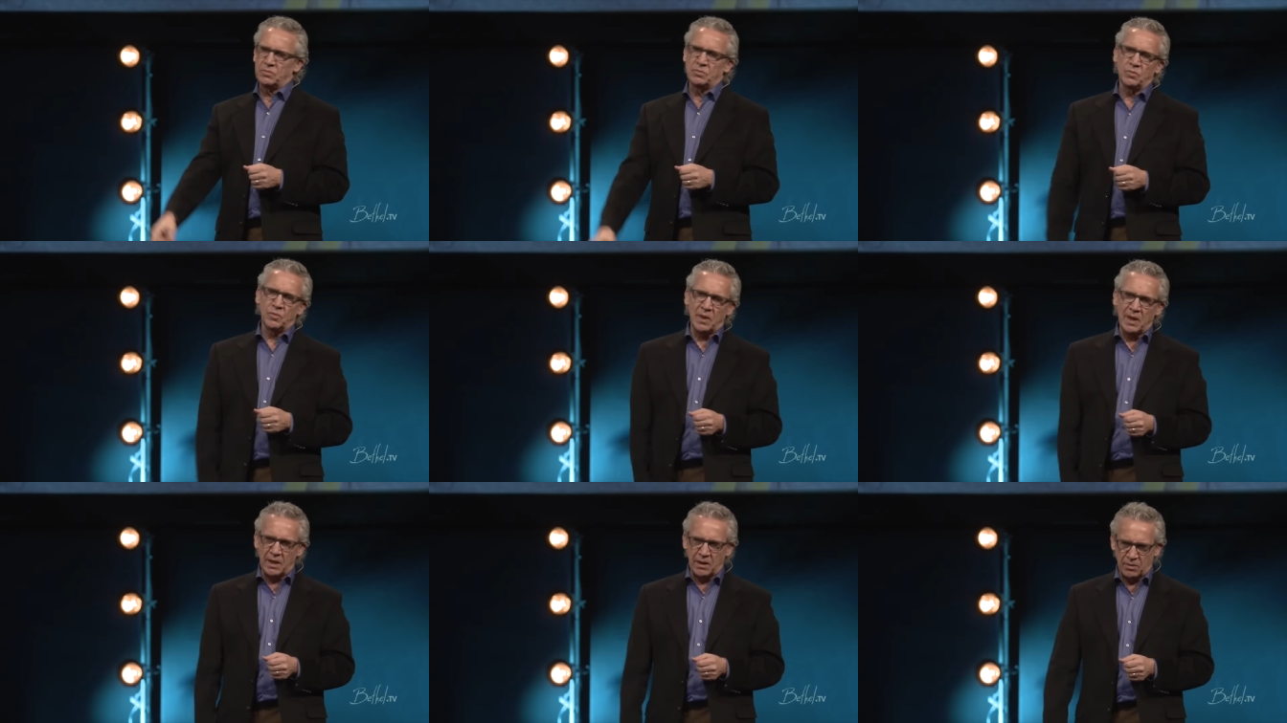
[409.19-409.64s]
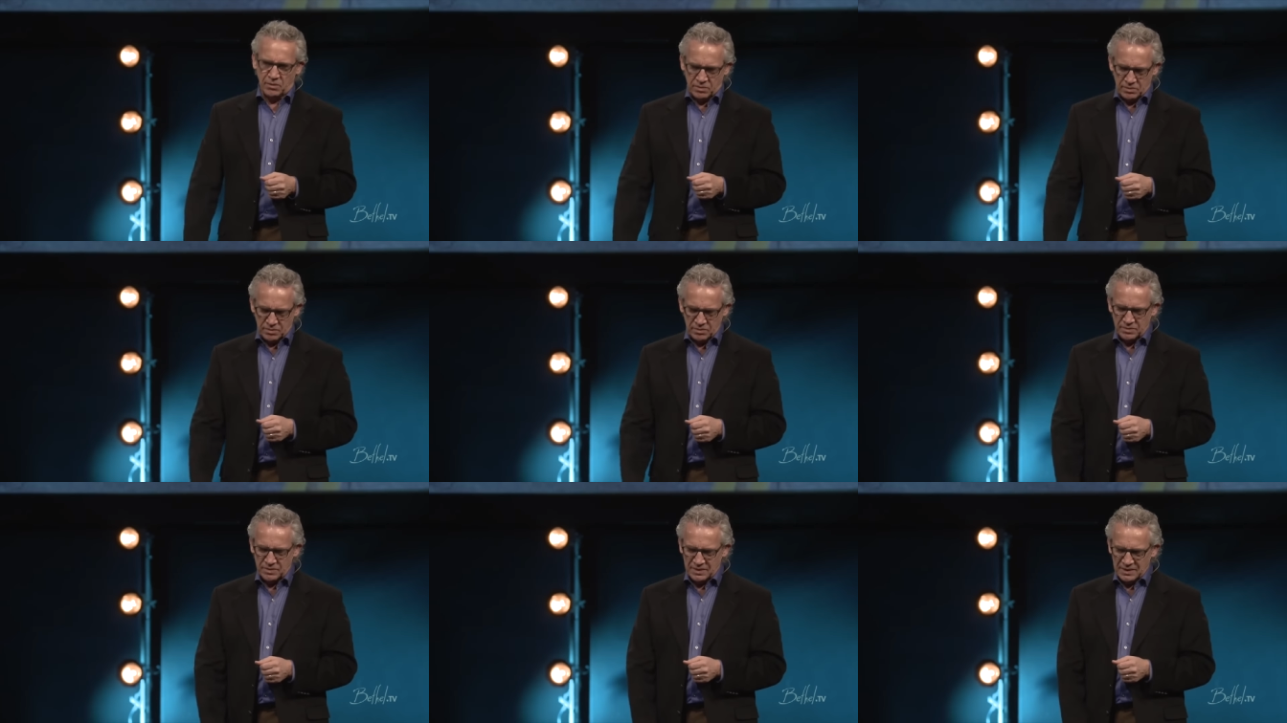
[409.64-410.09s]
wow,
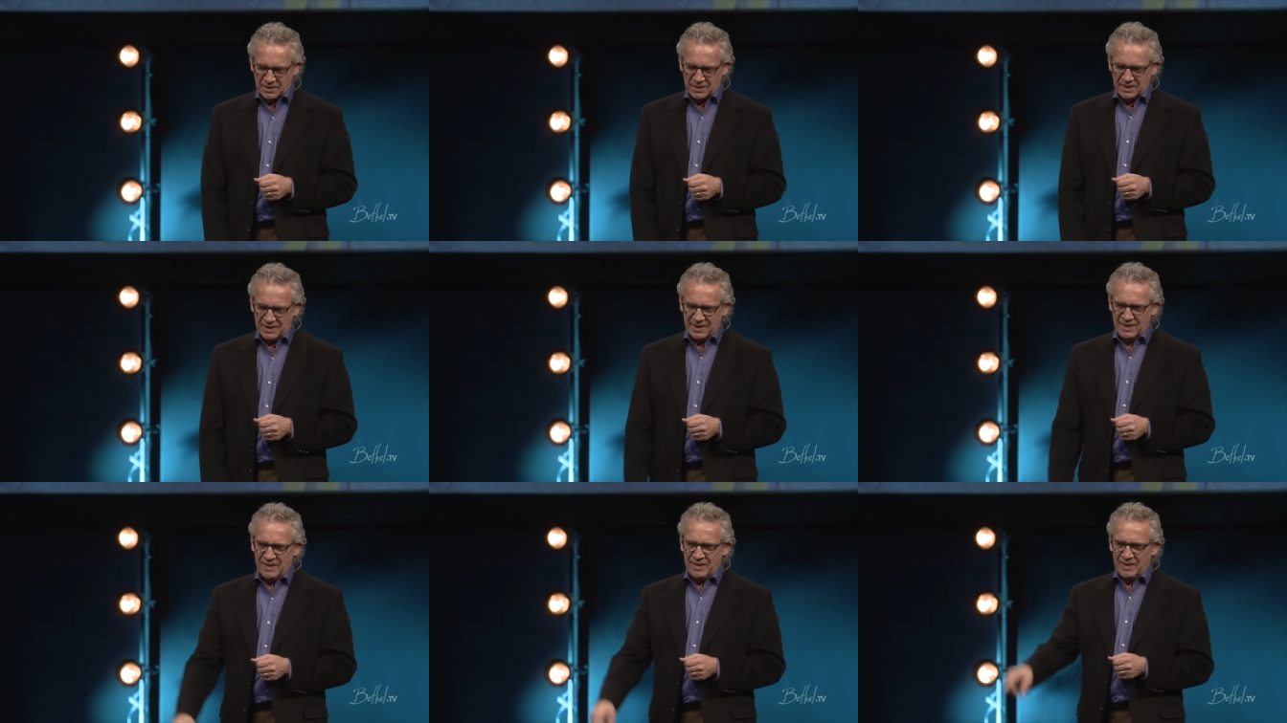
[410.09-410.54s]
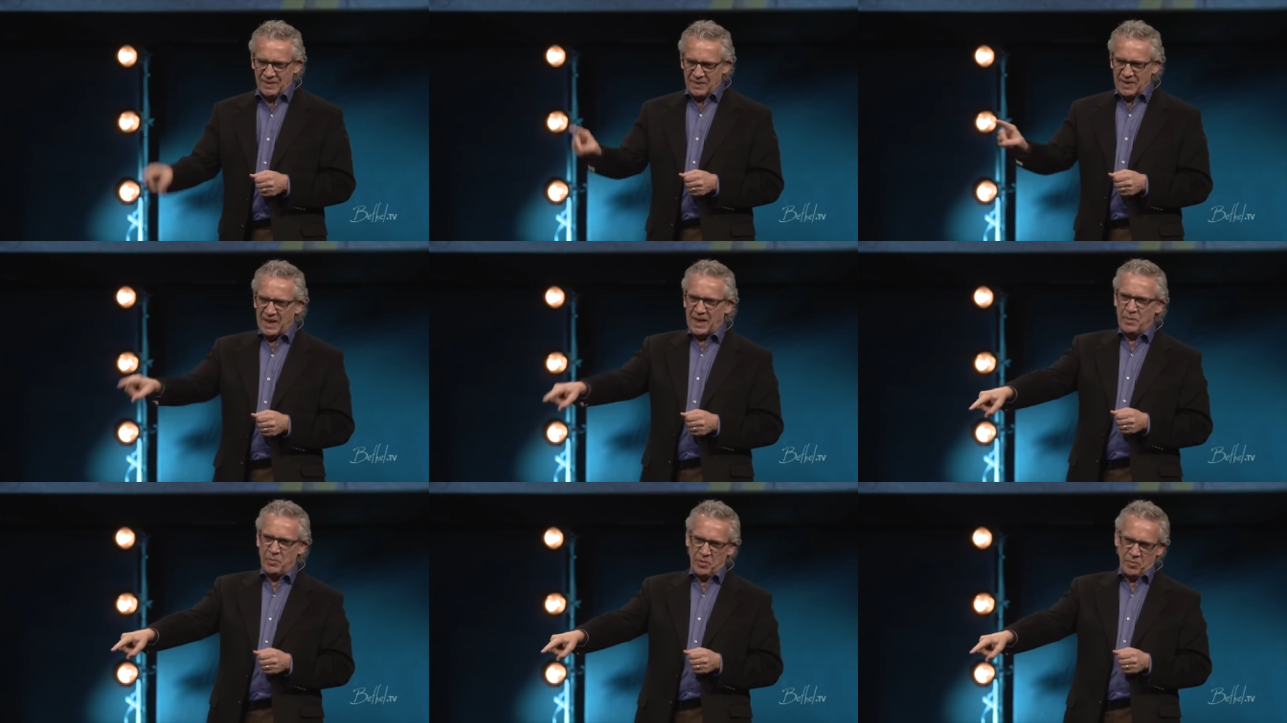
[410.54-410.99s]

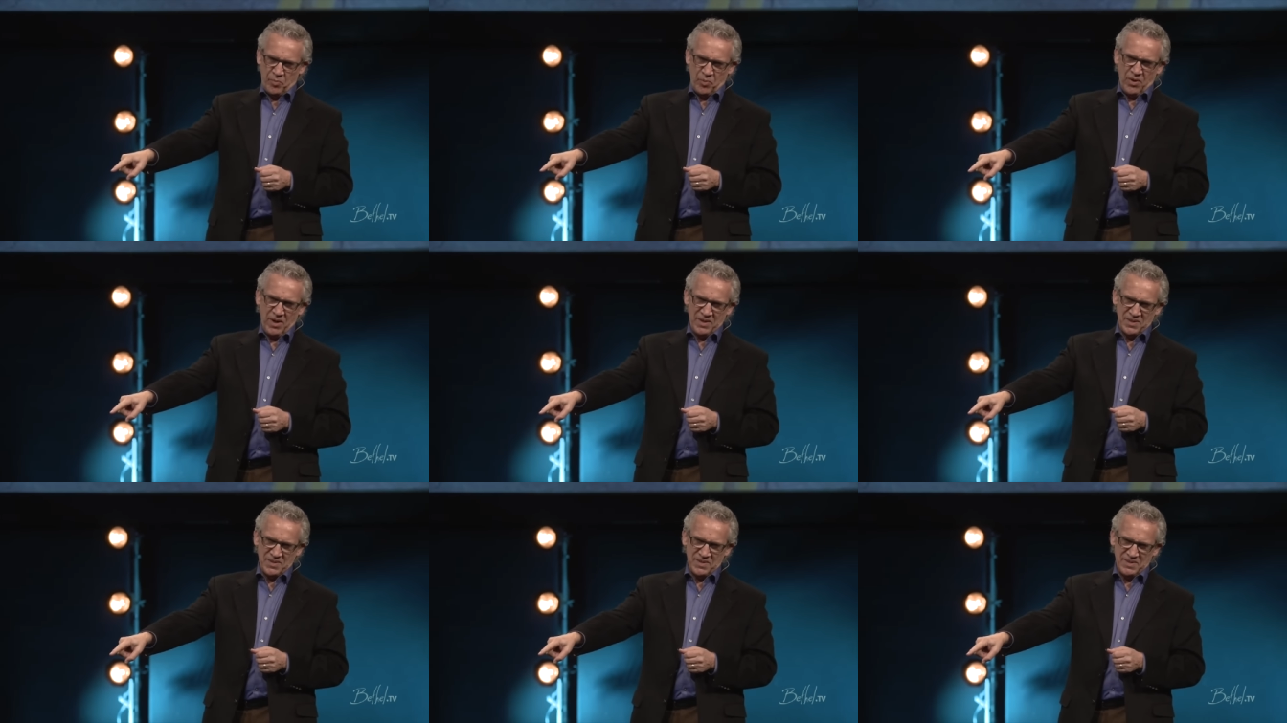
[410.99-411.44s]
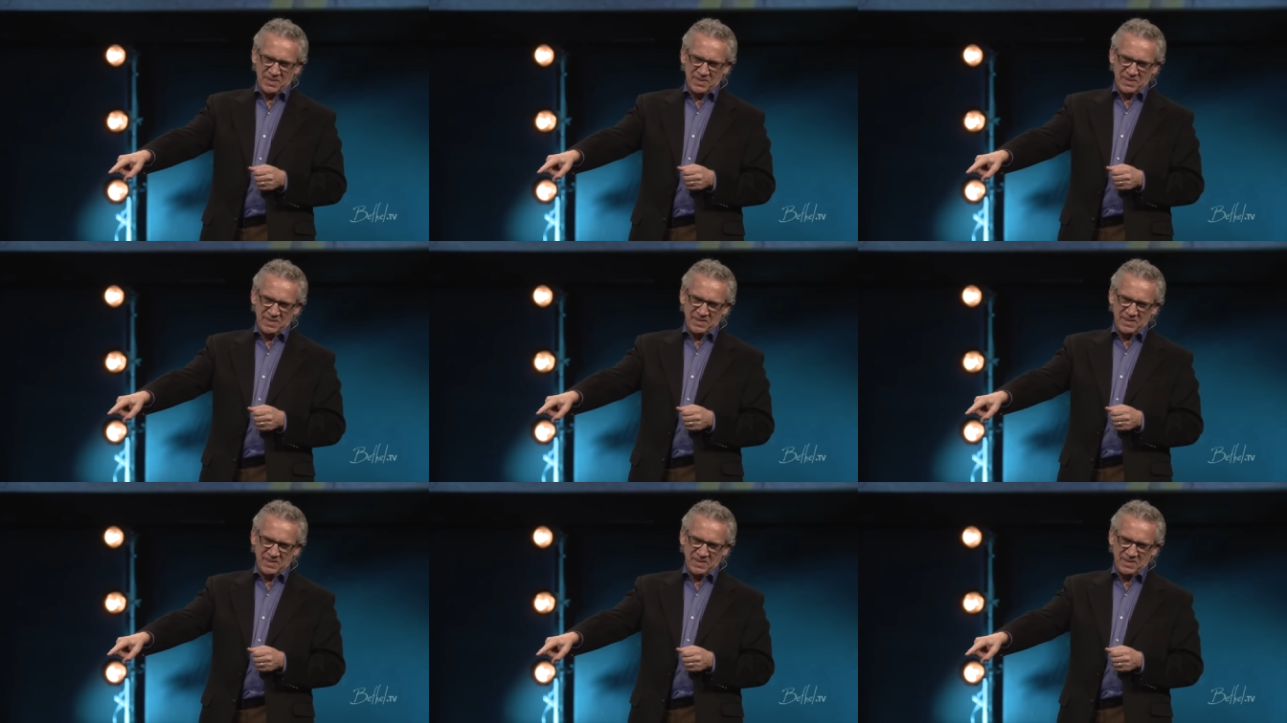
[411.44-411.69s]
I'm impressed.